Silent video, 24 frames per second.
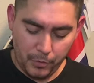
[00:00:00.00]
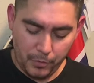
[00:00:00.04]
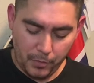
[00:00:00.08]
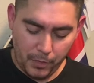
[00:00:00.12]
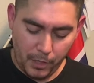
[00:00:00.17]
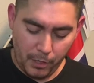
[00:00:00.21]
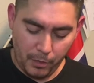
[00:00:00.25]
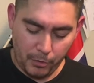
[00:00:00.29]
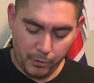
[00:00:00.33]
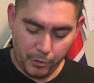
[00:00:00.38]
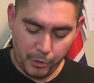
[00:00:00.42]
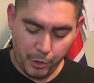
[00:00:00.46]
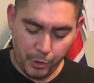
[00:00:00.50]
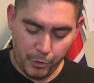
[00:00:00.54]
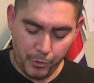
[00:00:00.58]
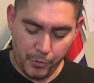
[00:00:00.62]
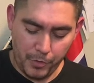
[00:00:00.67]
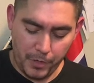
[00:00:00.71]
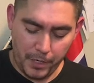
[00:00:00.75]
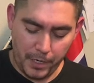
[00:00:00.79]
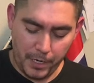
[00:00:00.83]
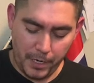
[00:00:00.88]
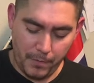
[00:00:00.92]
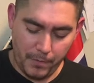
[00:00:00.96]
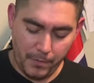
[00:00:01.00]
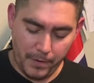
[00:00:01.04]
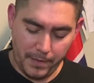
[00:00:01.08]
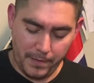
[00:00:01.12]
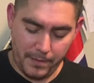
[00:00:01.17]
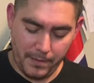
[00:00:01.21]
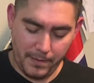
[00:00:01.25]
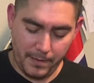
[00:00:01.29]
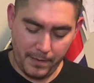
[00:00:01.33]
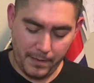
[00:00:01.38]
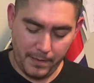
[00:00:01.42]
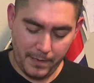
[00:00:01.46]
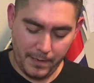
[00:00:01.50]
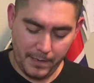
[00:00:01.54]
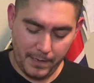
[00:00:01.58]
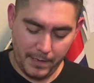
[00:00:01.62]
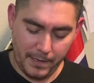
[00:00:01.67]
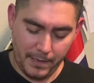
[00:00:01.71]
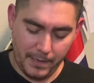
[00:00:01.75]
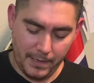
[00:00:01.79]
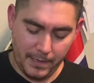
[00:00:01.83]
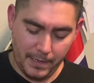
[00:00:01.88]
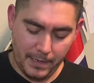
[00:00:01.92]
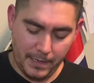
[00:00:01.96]
old Junior here with
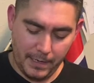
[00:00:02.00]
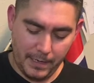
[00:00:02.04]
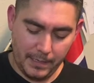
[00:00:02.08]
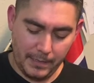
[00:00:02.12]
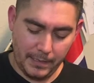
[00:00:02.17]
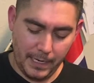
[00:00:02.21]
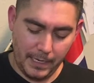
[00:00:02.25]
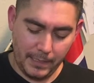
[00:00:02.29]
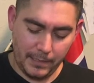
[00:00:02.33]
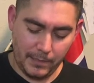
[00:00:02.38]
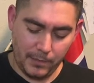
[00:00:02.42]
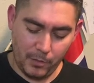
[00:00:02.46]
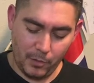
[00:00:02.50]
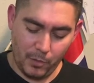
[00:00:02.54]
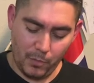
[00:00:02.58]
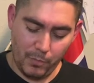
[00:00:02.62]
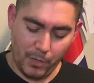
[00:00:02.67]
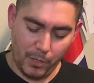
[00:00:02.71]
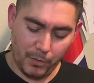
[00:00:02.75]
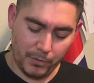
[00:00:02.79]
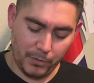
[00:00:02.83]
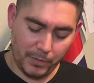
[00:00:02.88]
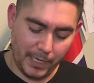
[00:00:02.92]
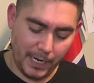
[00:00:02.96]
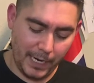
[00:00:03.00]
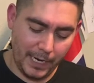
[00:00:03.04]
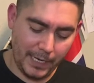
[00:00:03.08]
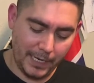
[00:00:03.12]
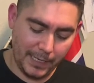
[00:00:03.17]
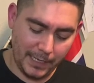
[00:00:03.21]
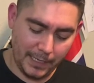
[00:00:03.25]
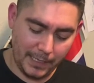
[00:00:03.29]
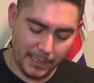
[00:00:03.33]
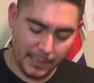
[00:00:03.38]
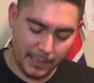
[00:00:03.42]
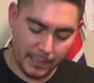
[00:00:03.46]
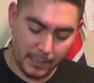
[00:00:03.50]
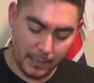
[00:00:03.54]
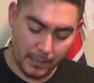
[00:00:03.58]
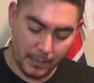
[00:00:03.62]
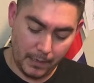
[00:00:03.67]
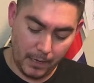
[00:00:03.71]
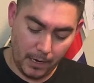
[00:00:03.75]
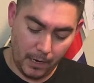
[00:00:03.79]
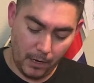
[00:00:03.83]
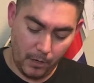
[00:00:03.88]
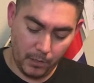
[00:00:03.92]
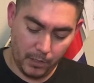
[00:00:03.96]
a nice little bow tie.
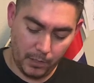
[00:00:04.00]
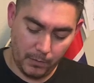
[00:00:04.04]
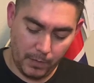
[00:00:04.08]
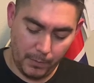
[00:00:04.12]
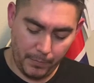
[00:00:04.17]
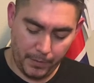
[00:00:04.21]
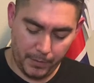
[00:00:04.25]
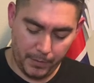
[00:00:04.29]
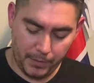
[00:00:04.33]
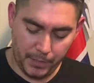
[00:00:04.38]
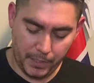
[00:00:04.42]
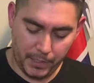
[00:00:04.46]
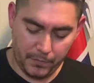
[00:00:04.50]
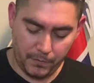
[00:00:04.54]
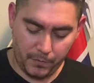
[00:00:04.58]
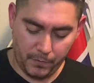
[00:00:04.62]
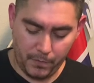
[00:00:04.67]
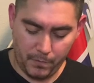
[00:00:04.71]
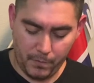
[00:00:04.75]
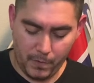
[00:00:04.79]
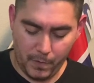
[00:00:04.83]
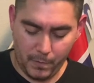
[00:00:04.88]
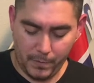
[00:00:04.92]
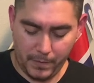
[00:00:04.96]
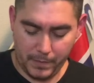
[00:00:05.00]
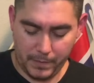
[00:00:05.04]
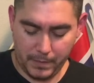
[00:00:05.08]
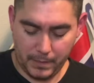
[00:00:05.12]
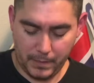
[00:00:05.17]
I'll hold him up here just for a moment.